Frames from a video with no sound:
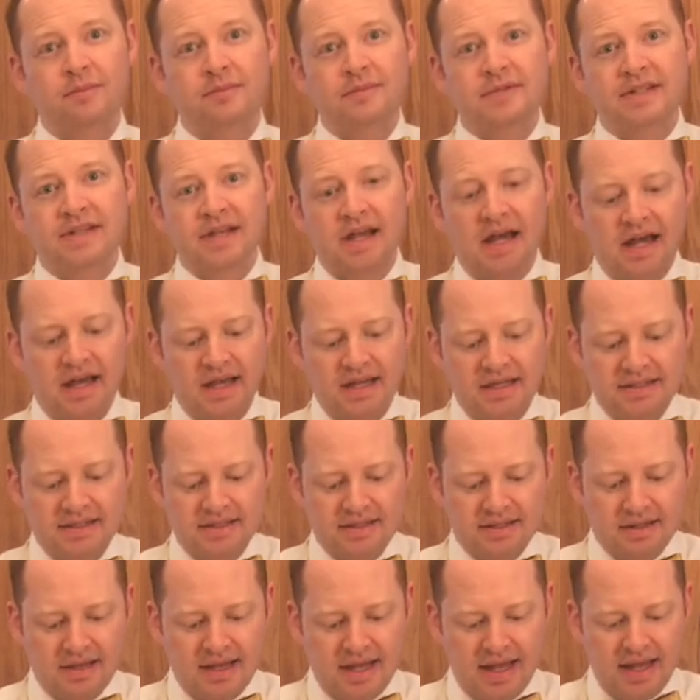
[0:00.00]

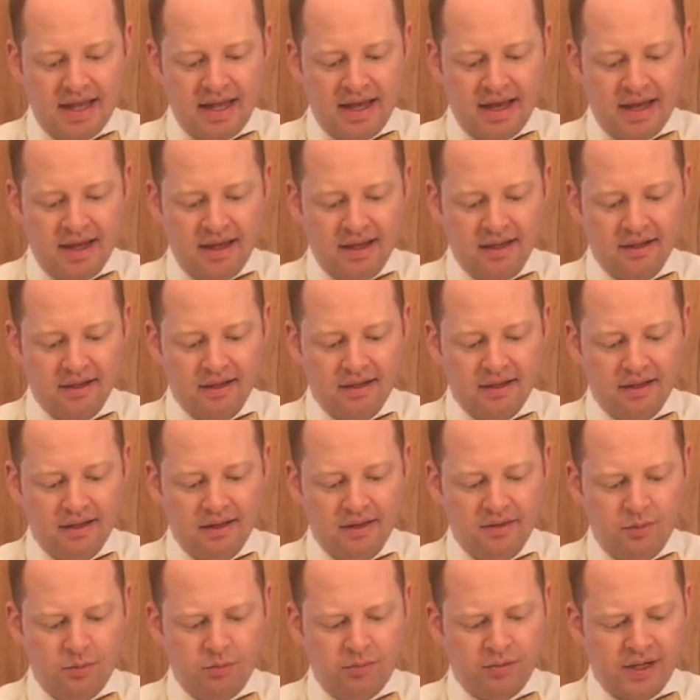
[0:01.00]
sides, and
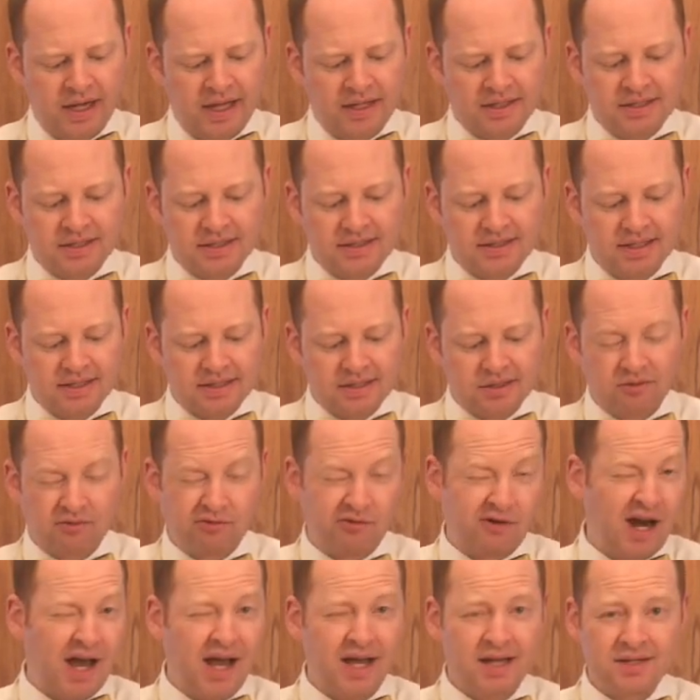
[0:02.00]
the bread just doesn't
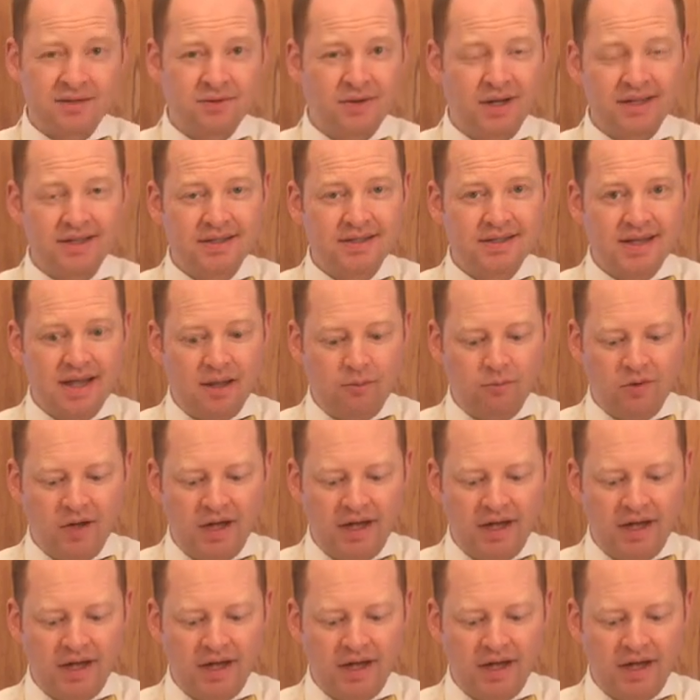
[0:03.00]
rise quite the same.